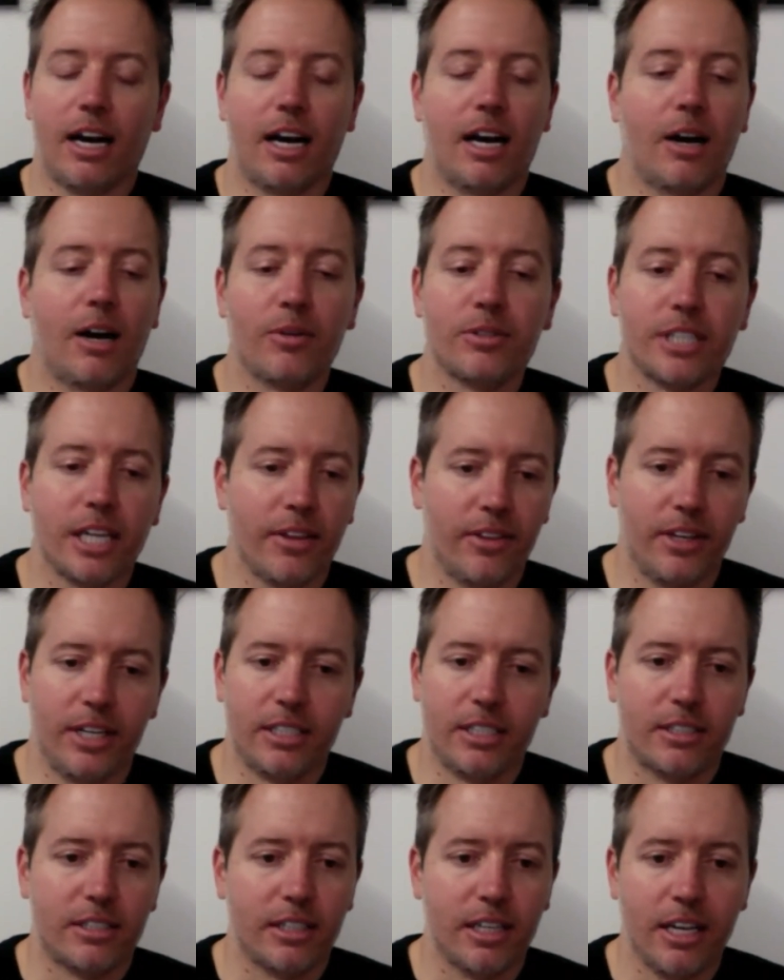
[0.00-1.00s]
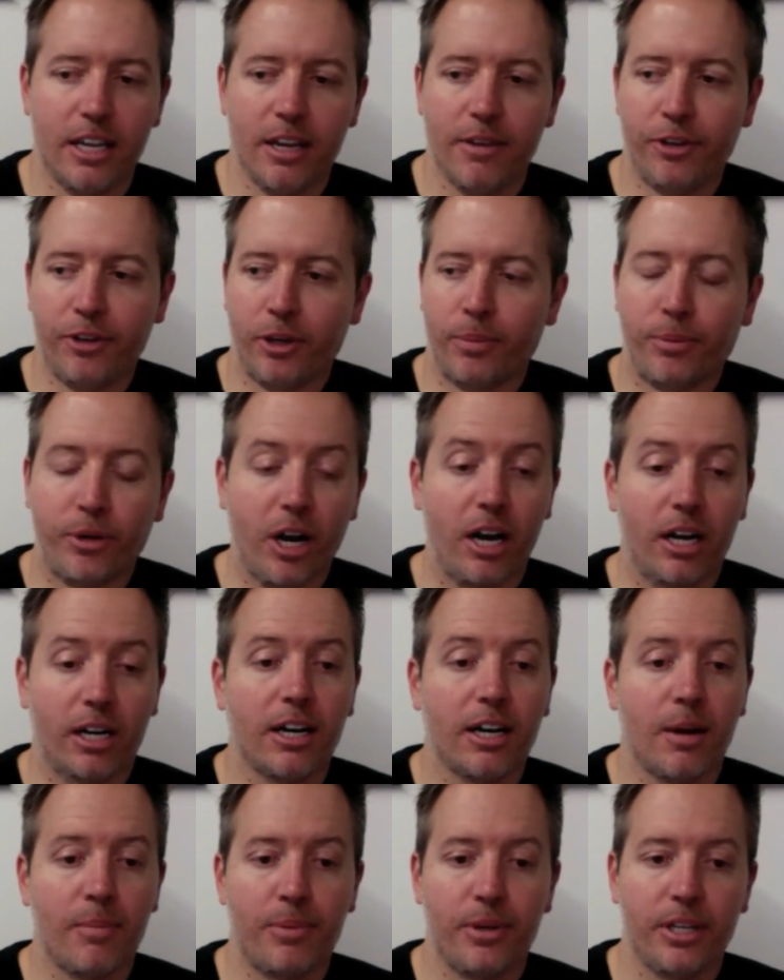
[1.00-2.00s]
I would say this: if you're a product
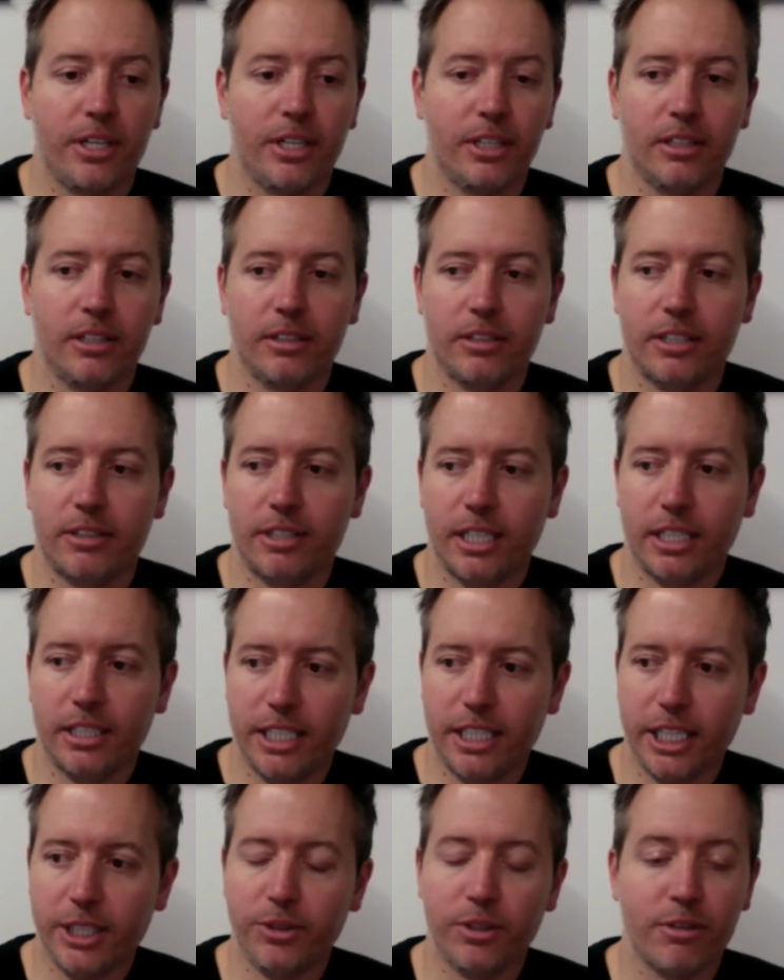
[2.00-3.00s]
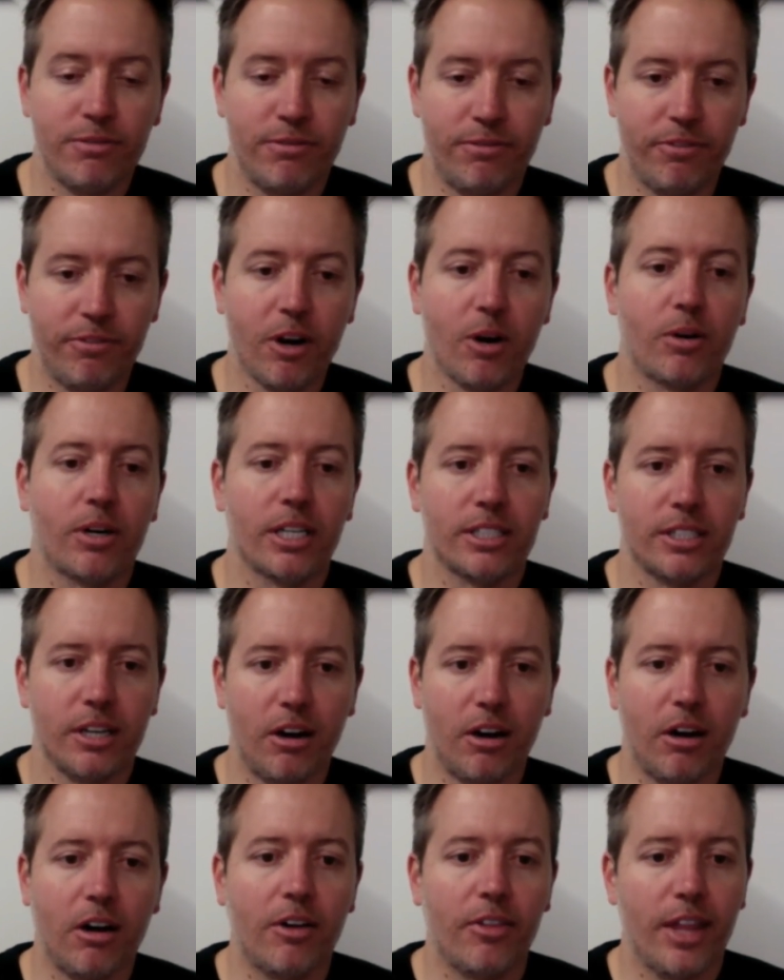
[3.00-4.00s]
company, continue to focus
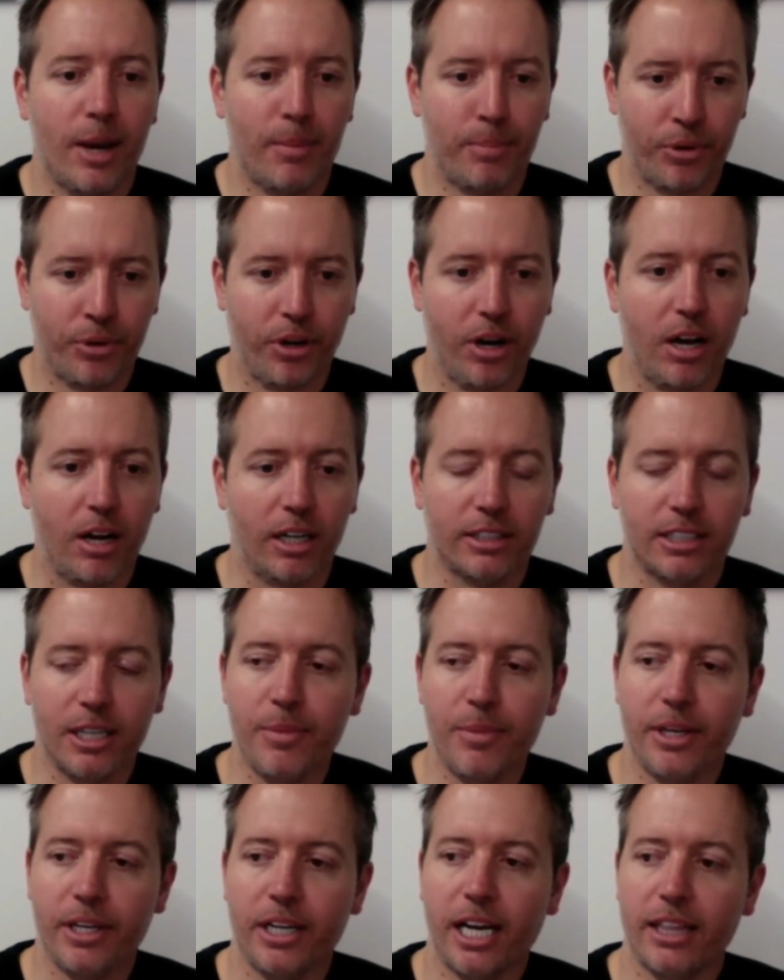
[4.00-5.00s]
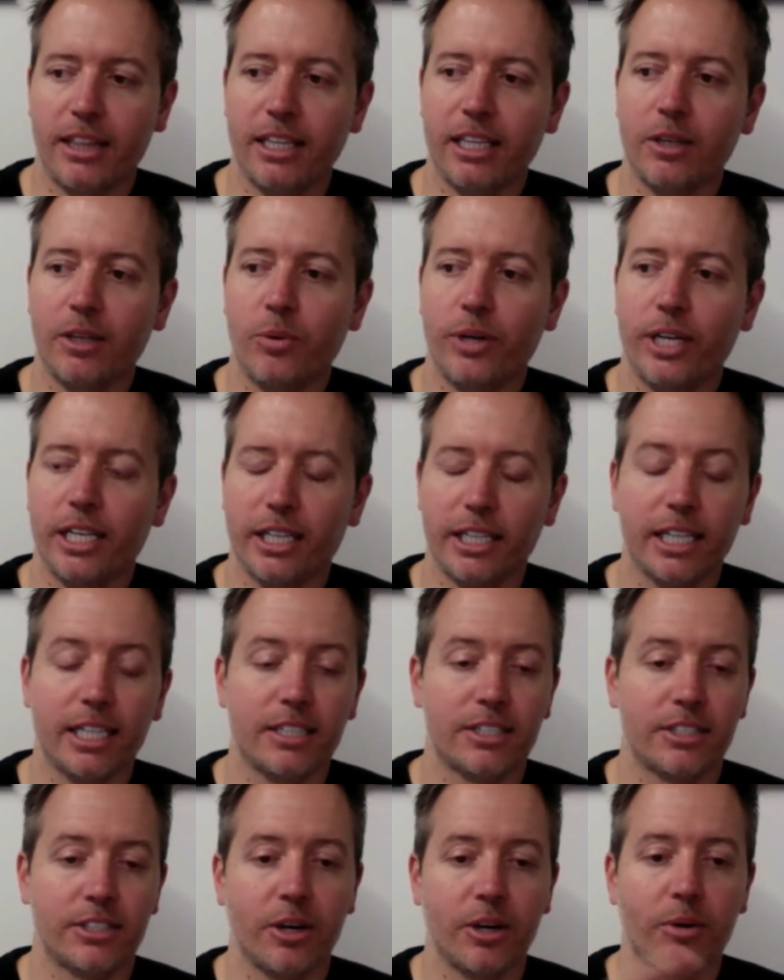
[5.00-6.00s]
on that product. I mean, I think we can get
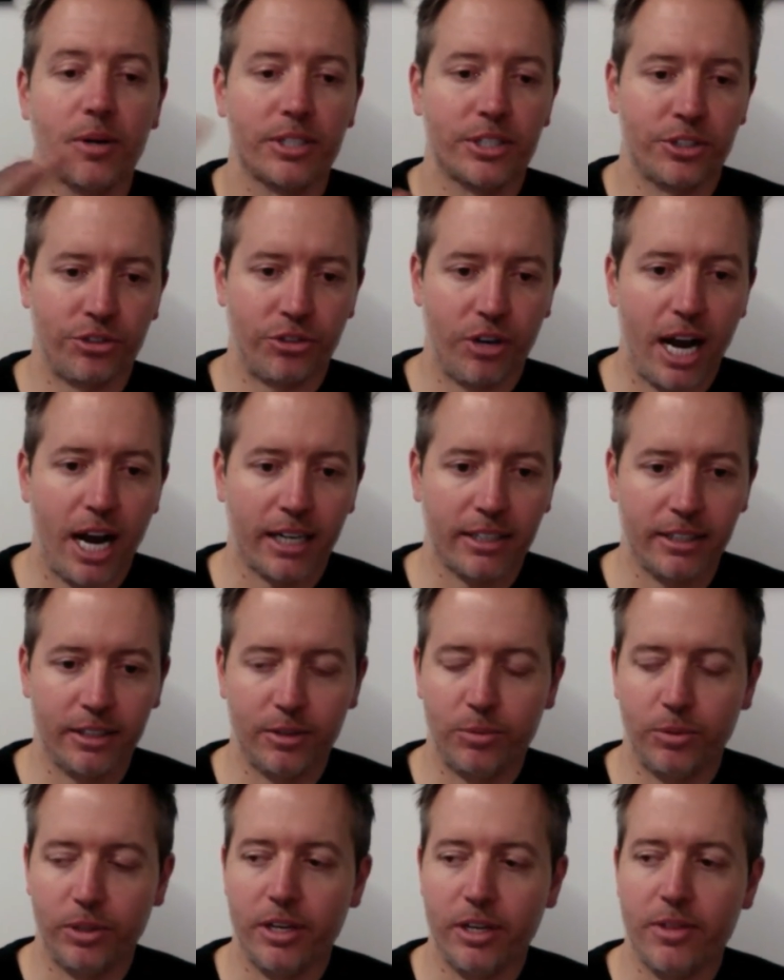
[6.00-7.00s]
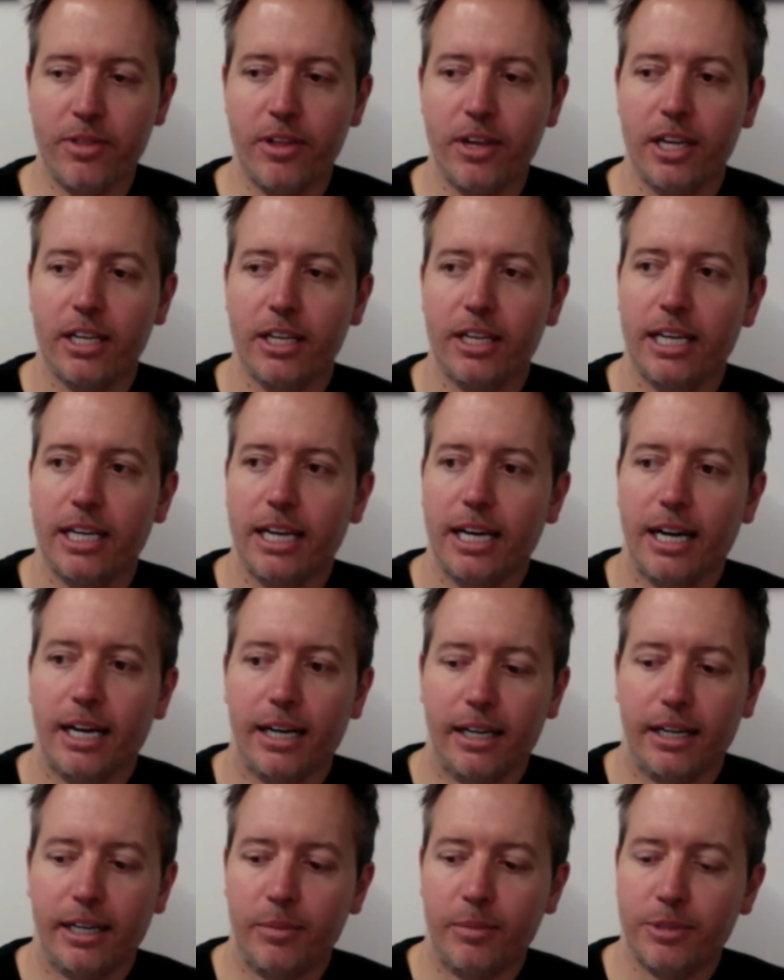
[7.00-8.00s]
so distracted with
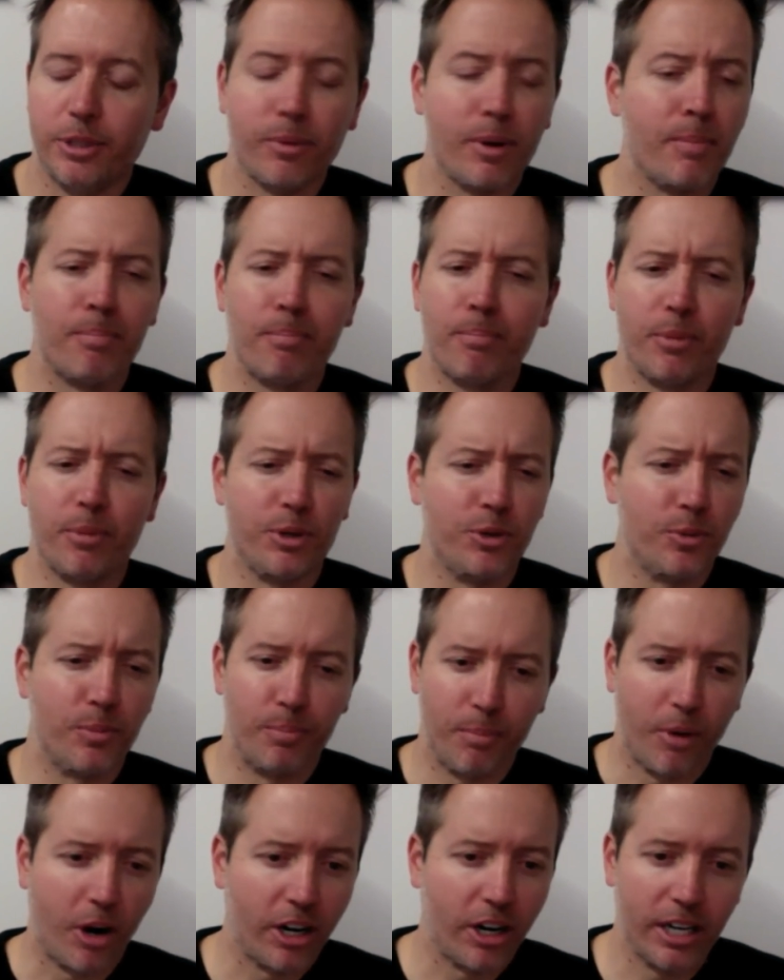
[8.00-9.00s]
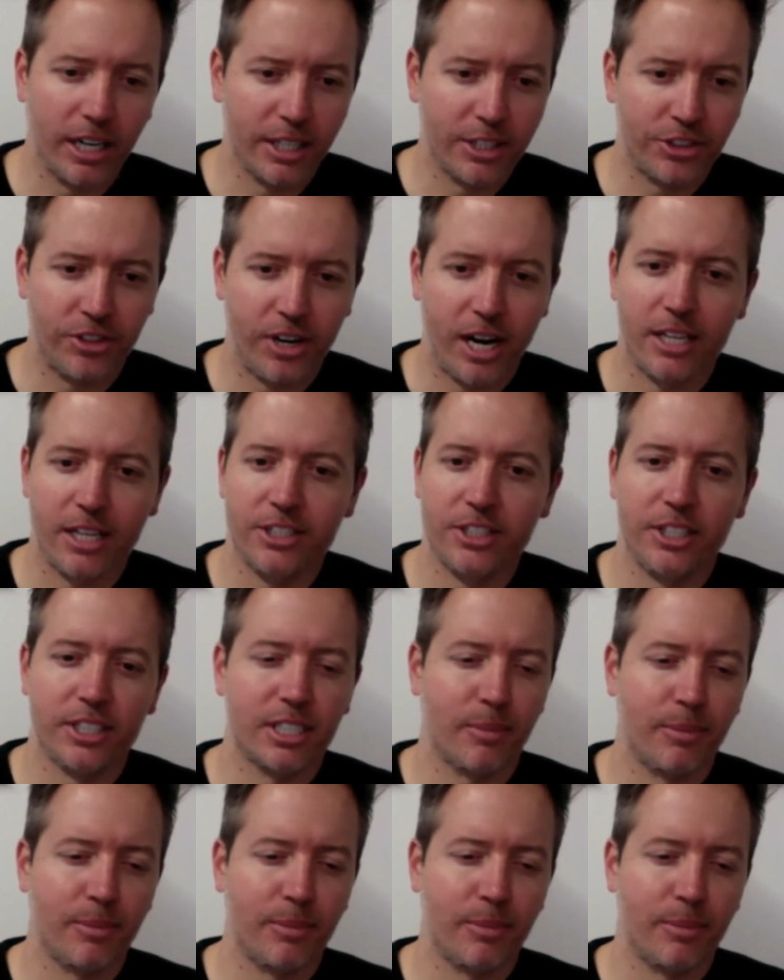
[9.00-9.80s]
so many new marketing strategies.